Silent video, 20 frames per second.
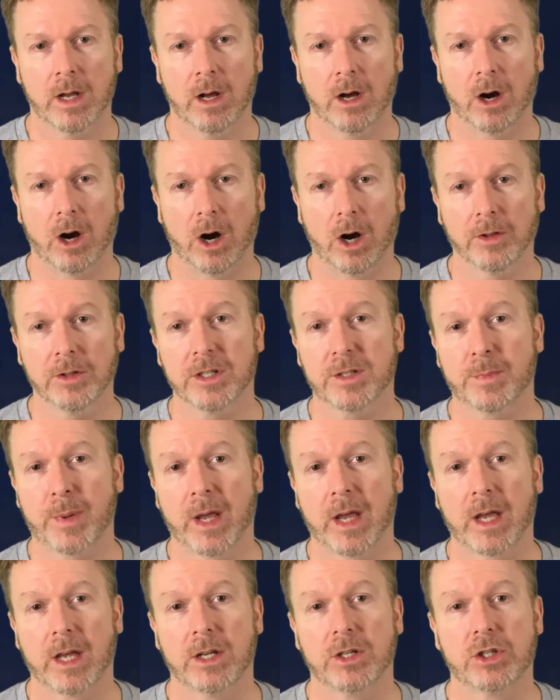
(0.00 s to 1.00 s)
On this
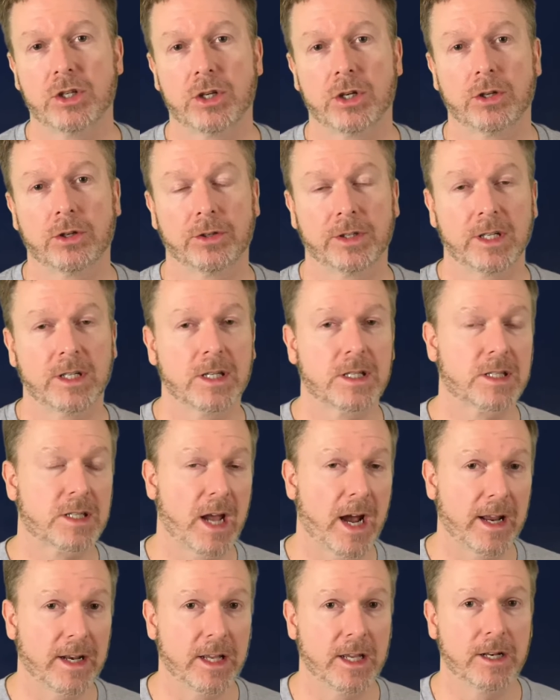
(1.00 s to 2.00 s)
page, you'll need to
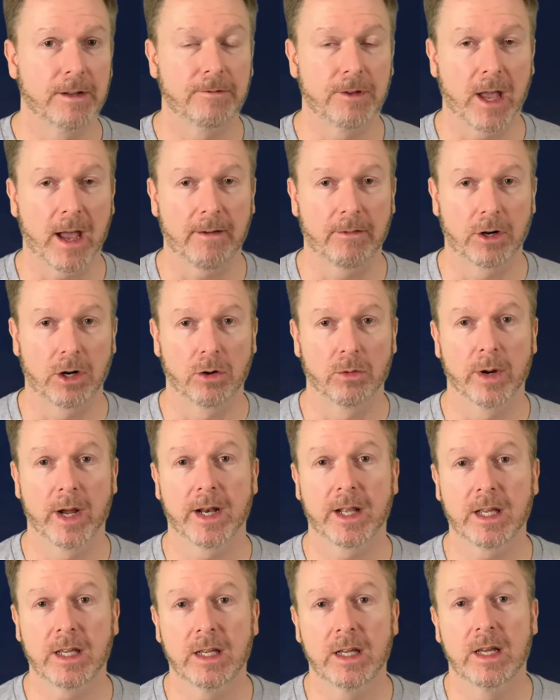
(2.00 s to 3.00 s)
sign in if you haven't already,